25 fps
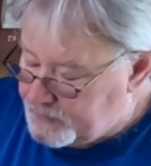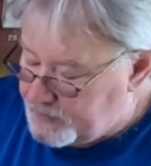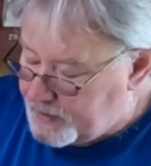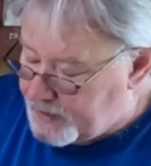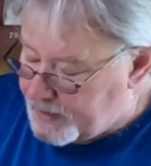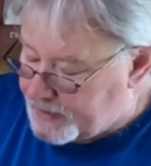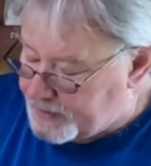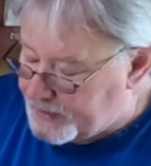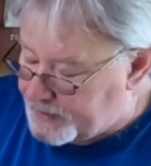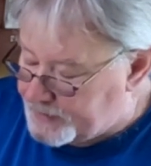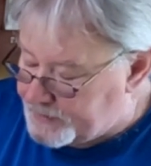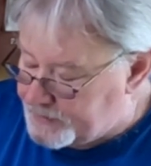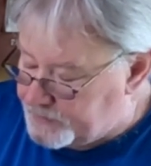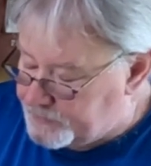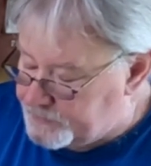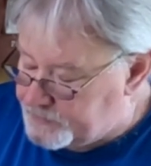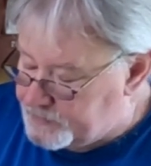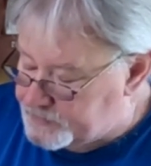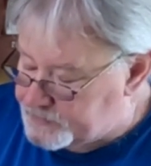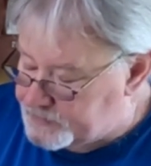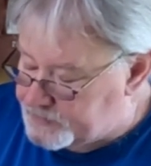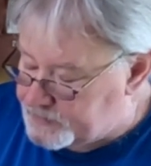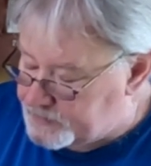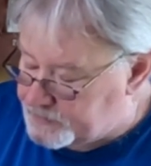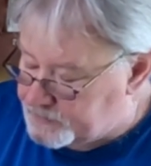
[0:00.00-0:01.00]
And I know
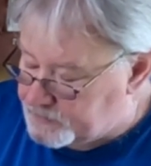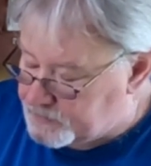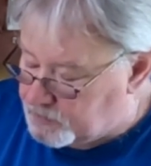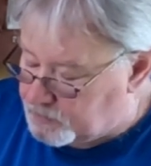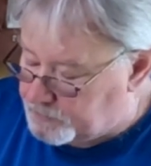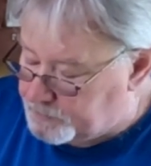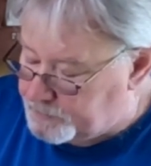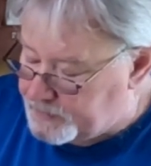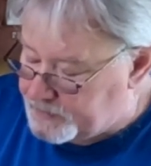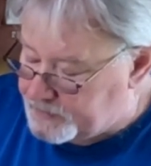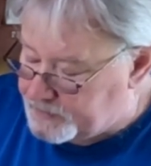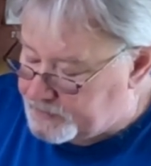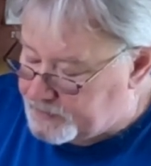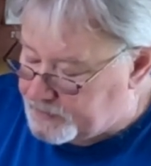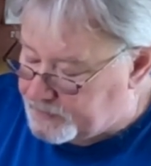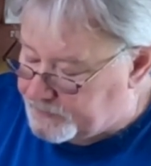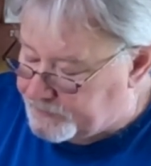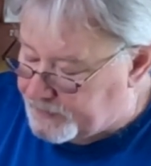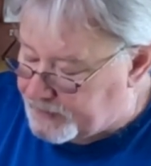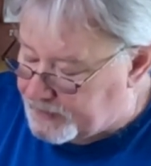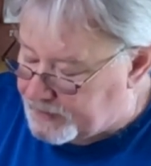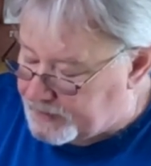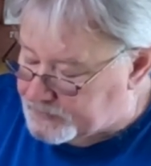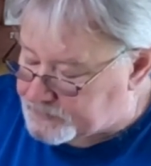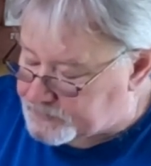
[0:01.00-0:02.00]
this isn't going to be
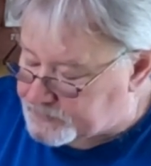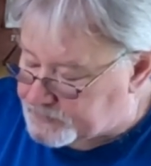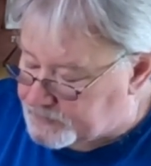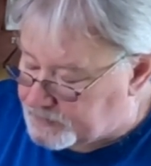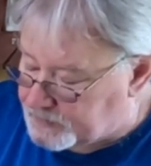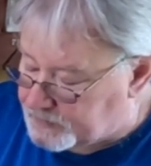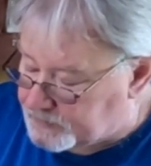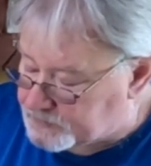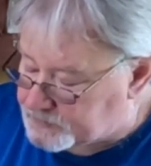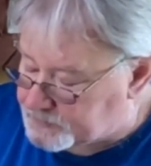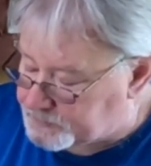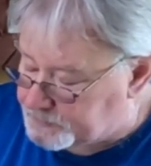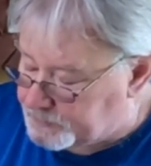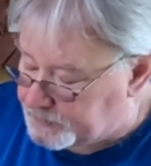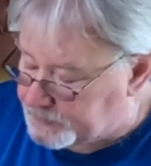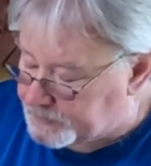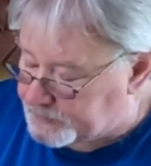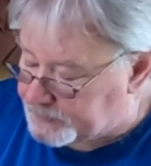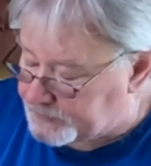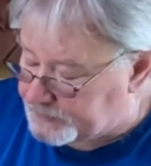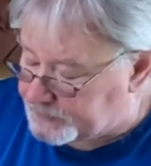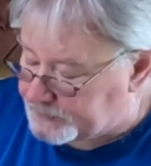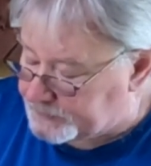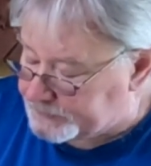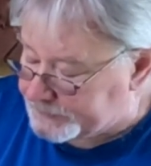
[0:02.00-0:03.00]
enough hot sauce, but
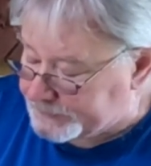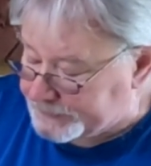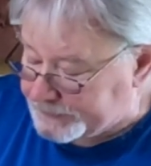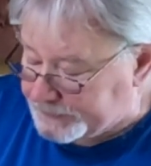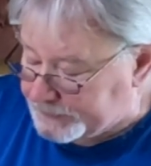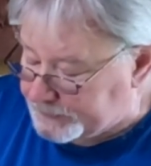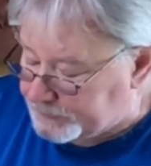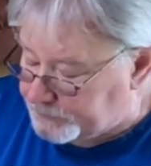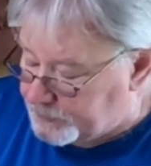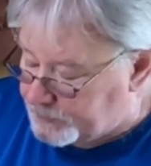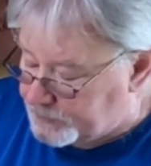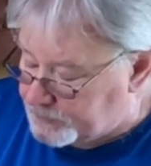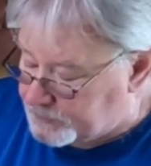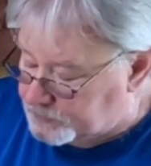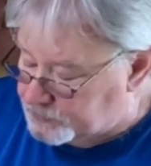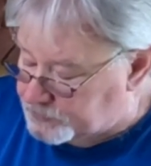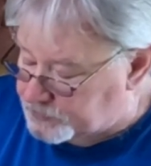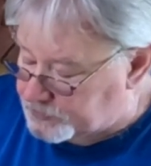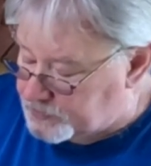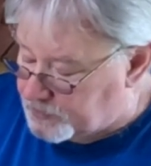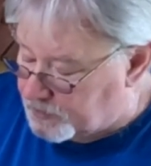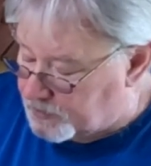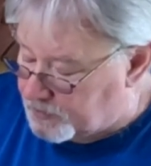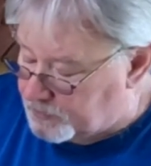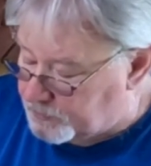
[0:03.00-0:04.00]
we're going to
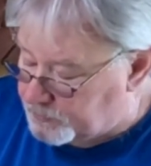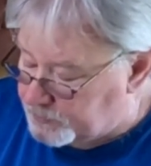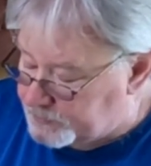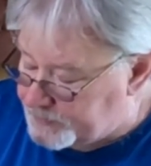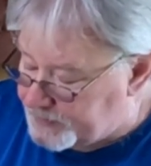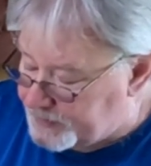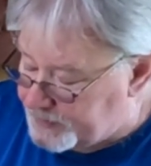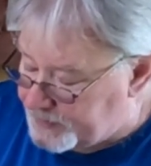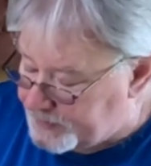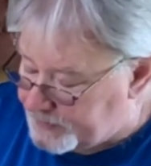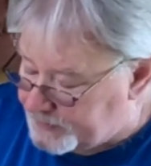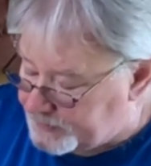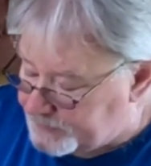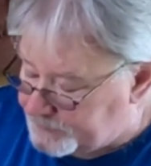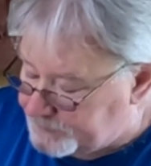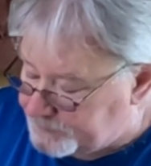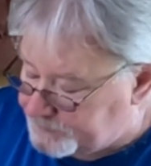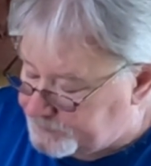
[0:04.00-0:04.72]
start with that.